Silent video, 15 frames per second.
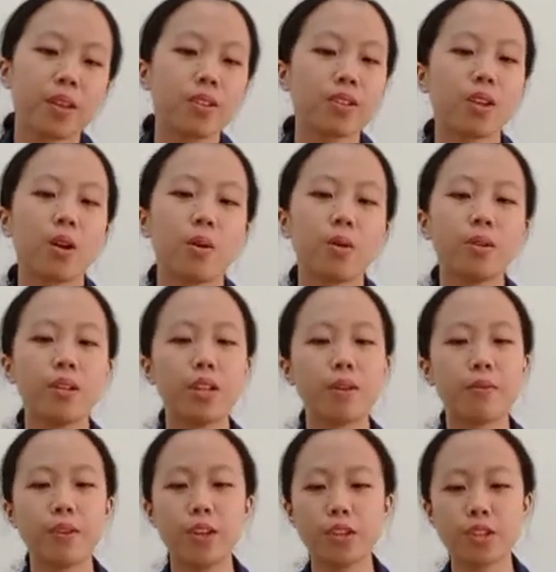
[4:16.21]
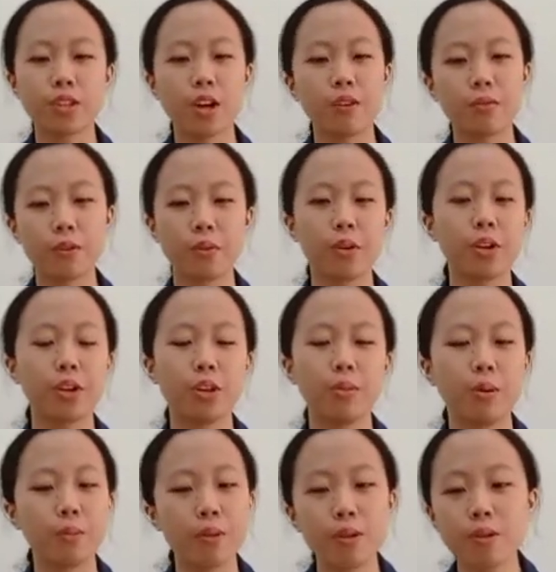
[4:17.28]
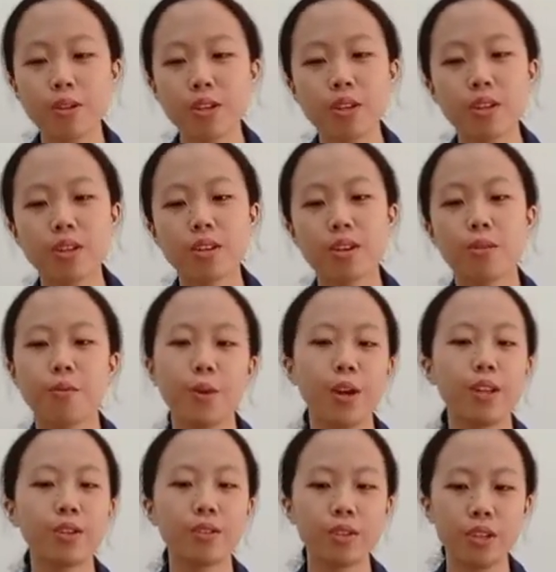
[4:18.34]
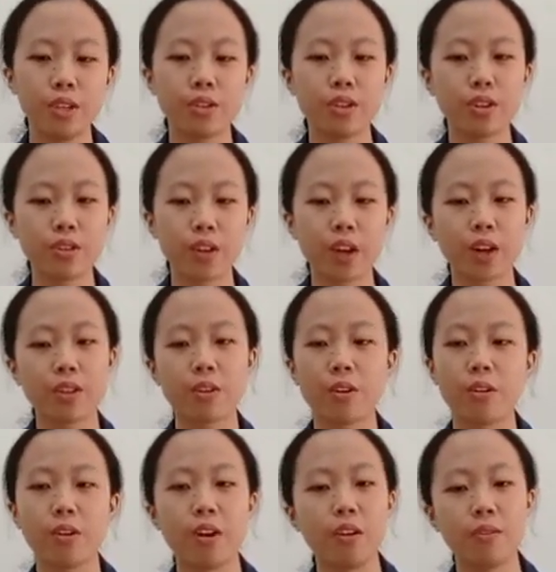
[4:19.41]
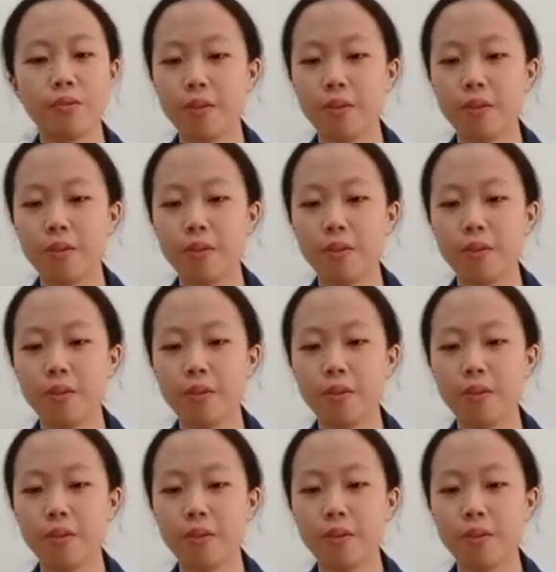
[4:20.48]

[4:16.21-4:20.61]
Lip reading: So the definitions of curriculum approach is a way to teach a second or a